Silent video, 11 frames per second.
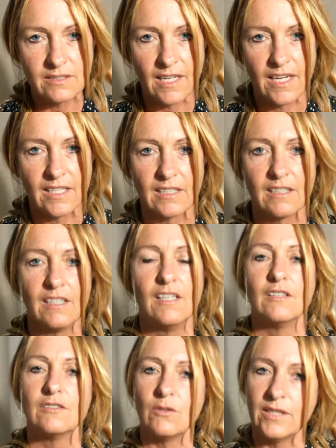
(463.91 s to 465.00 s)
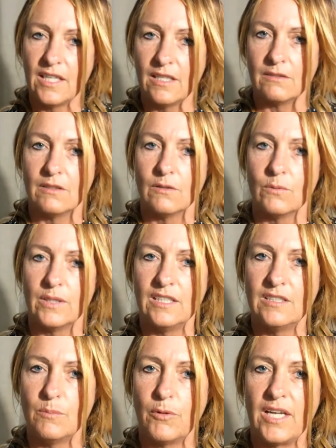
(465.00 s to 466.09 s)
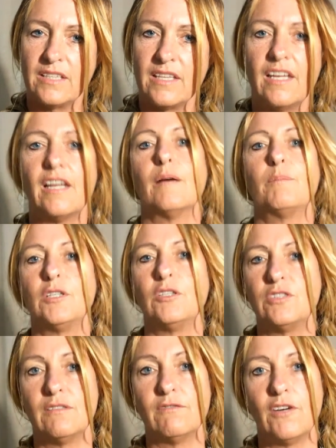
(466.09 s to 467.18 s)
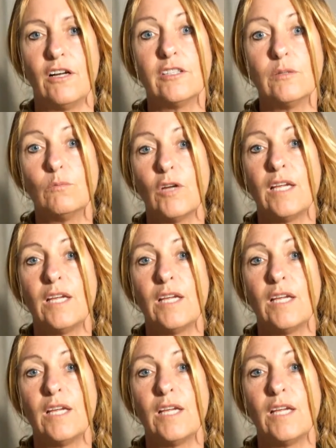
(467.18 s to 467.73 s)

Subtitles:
So again, we need to break that up using volume, rate, pitch,